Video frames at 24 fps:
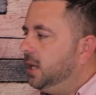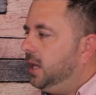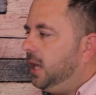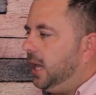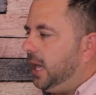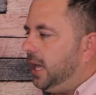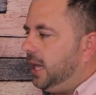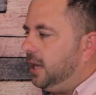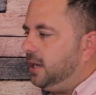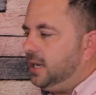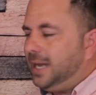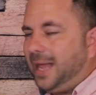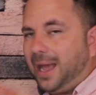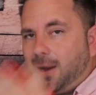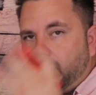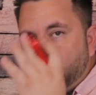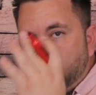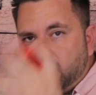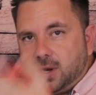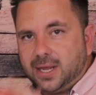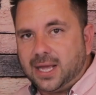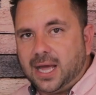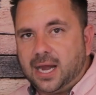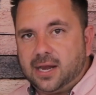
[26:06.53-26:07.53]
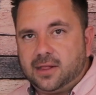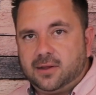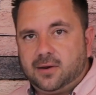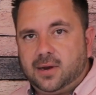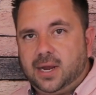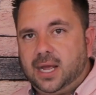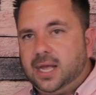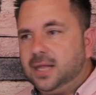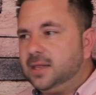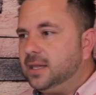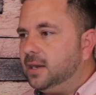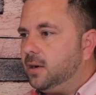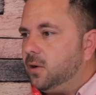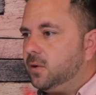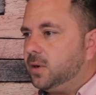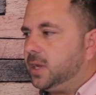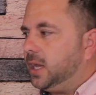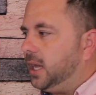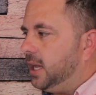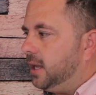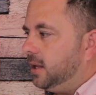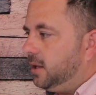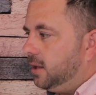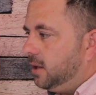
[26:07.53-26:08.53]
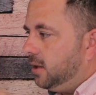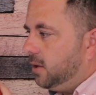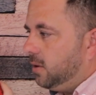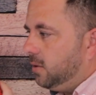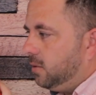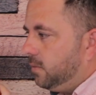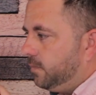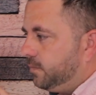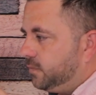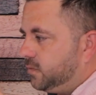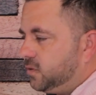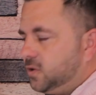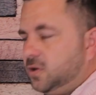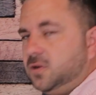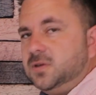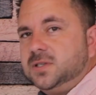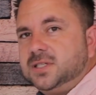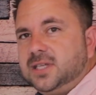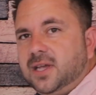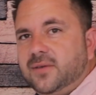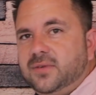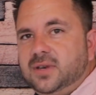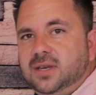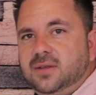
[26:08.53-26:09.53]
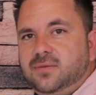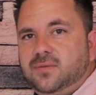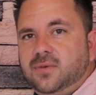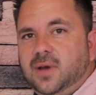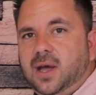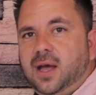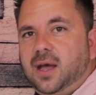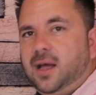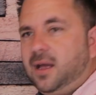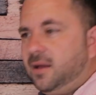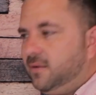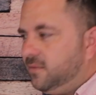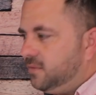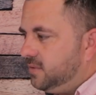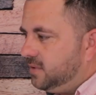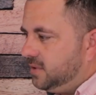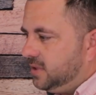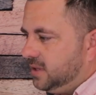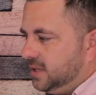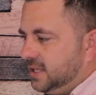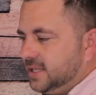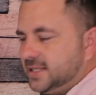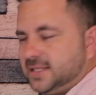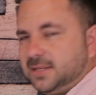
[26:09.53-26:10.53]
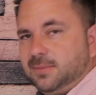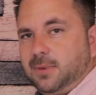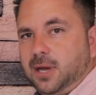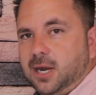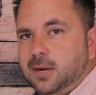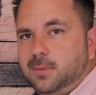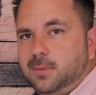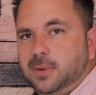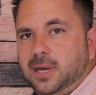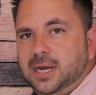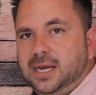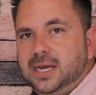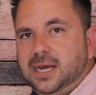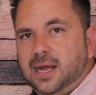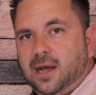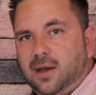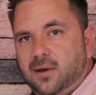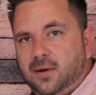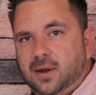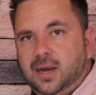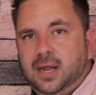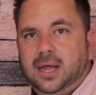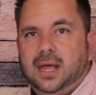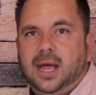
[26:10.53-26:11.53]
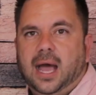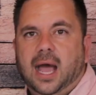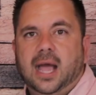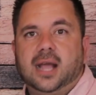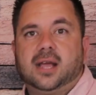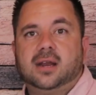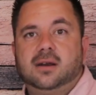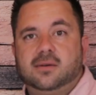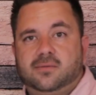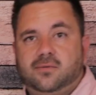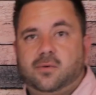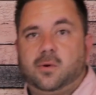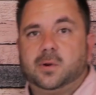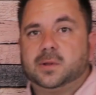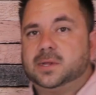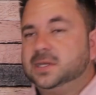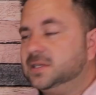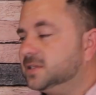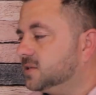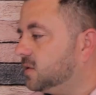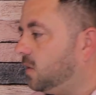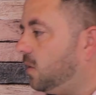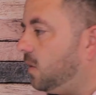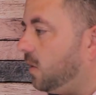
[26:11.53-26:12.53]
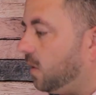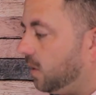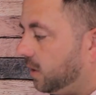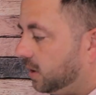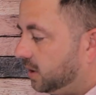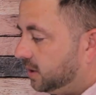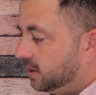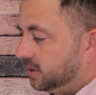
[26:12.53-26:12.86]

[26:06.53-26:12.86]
And now we already got in their head that, okay, $275, this amount of money down, I can afford this car.